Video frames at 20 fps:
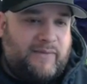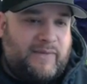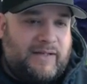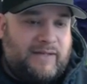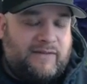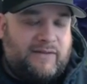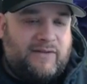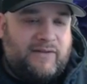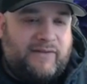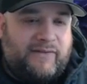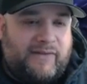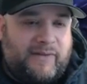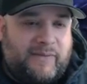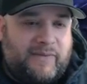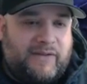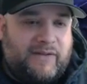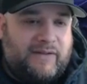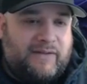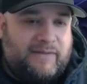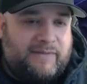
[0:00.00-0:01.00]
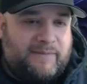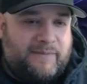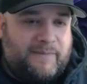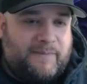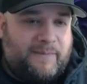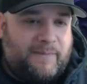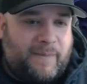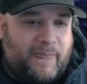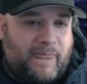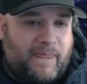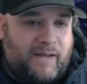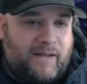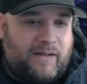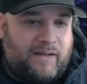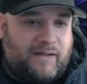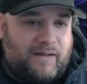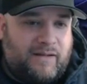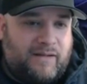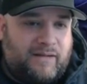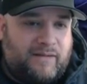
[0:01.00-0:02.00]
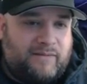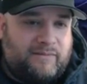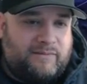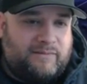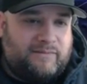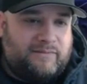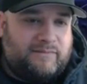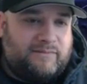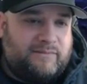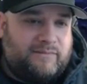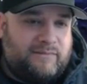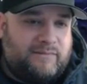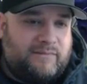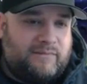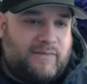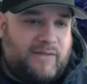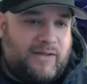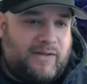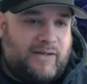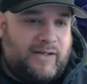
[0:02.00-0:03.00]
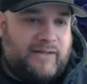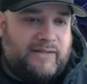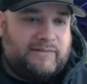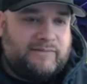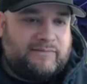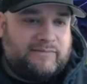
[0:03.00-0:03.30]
Might learn something. All right.